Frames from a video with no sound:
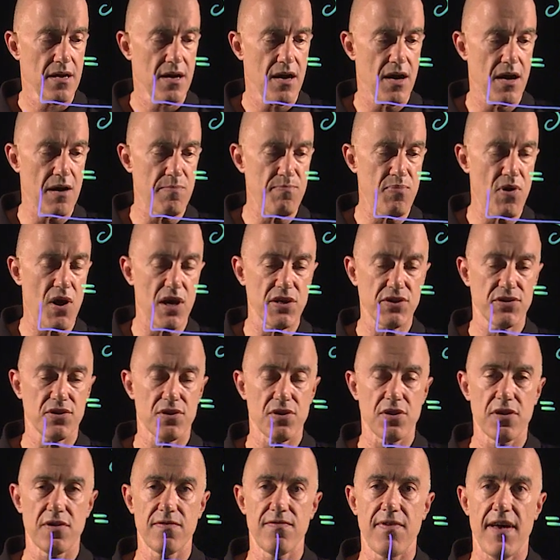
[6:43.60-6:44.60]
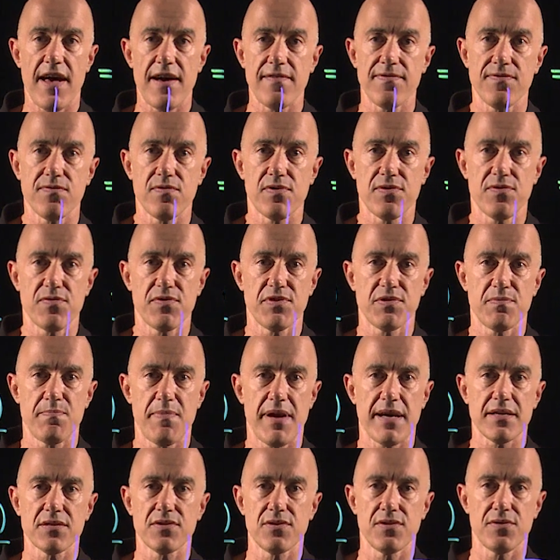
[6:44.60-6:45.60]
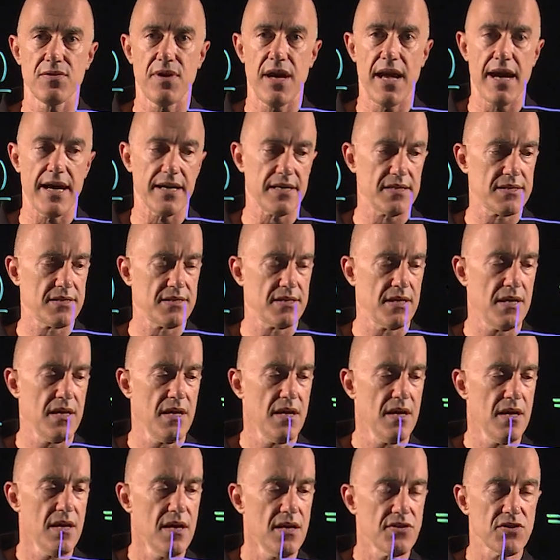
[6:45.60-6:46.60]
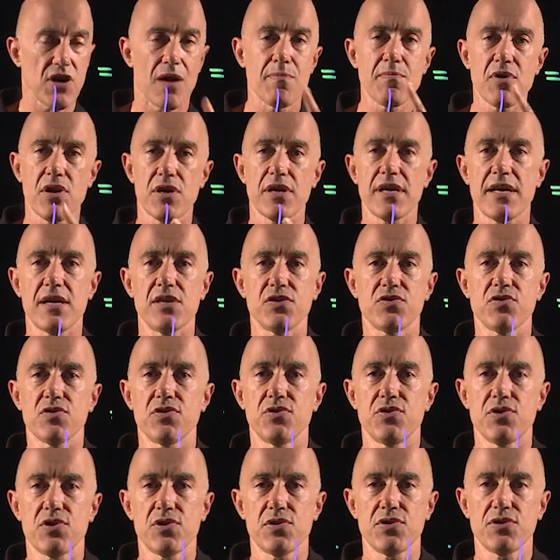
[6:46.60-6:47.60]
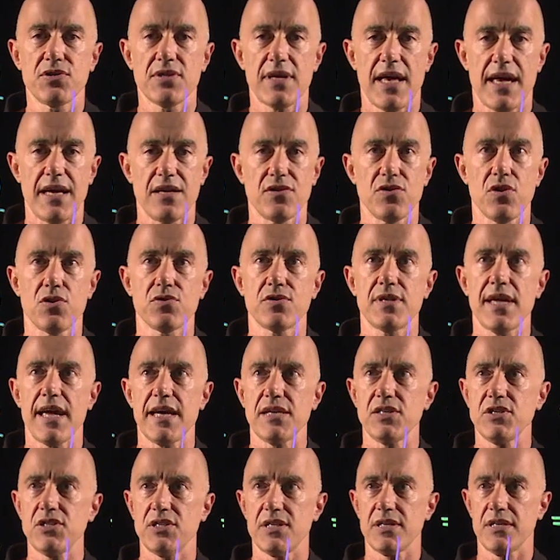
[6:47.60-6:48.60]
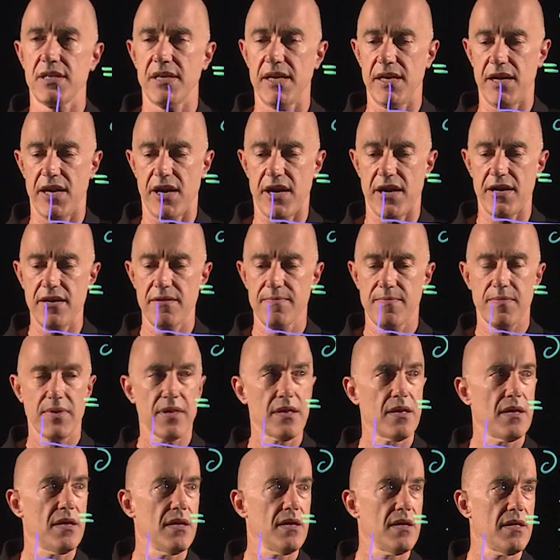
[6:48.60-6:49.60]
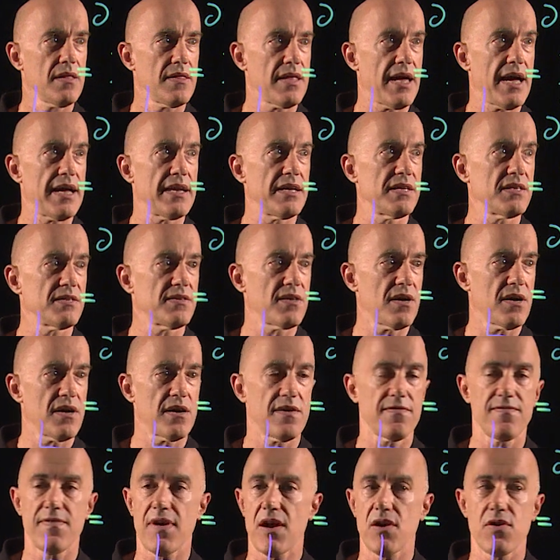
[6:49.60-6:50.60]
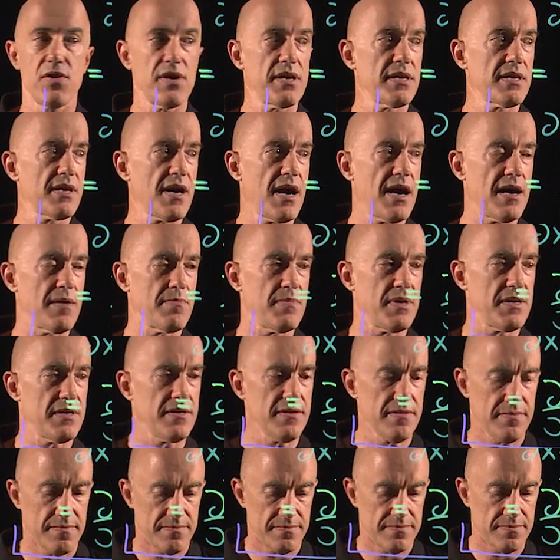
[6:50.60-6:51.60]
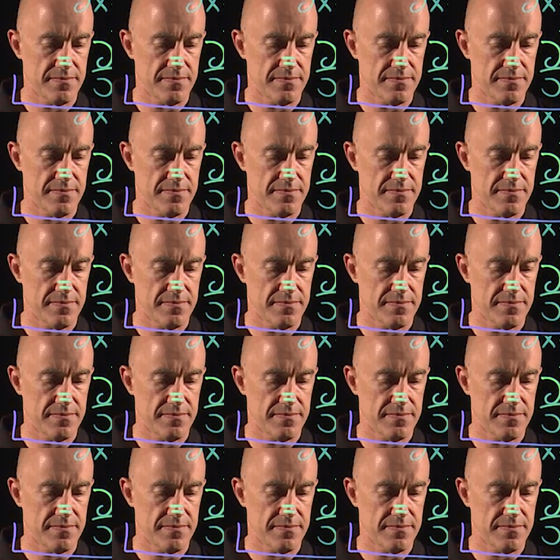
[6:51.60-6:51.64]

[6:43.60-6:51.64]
uh, partial of f with respect to x. So I'm going to introduce a notation here that is uh, very common,